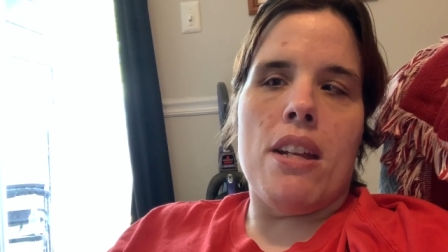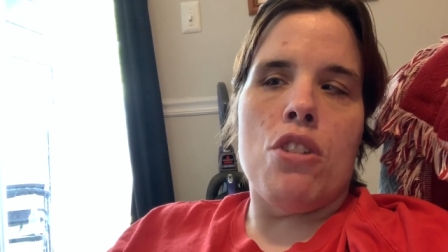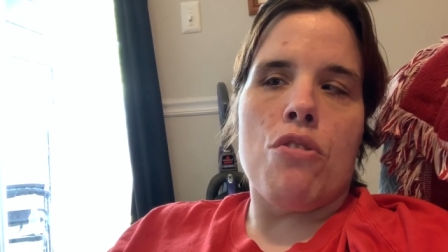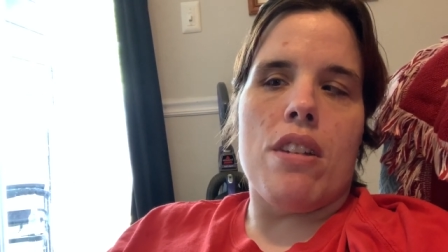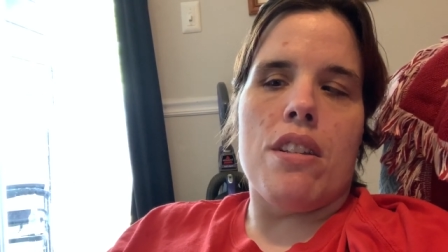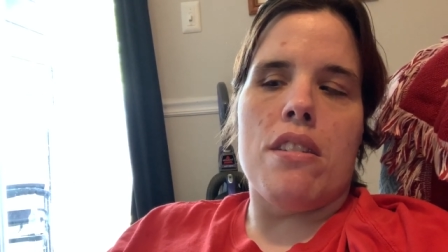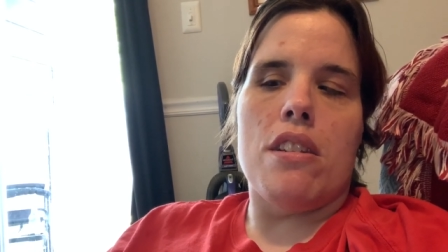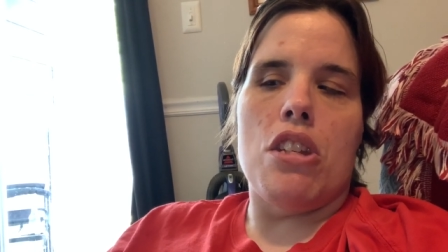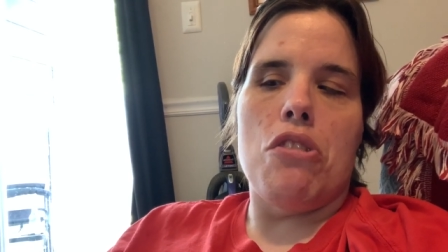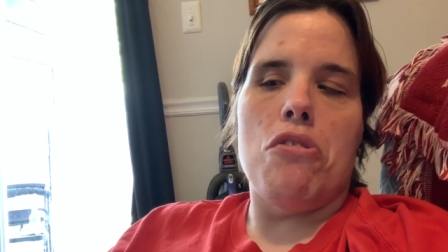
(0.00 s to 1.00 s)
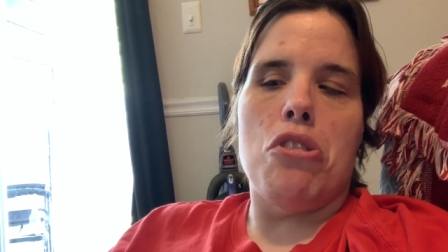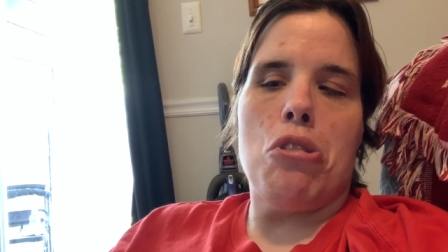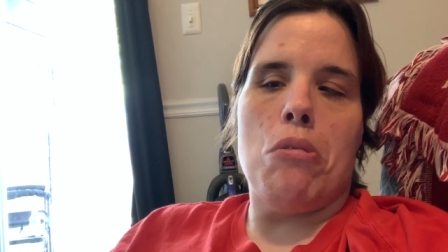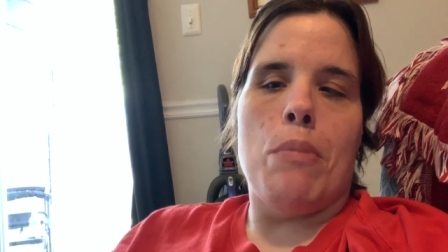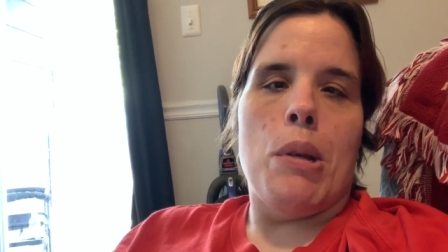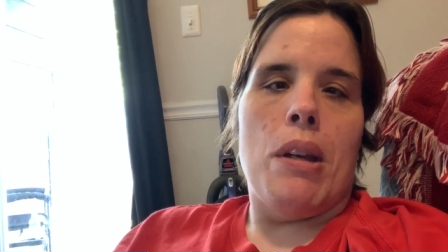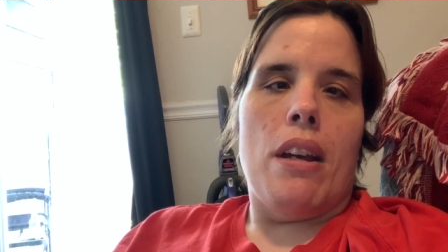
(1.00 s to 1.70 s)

Pinterest, YouTube.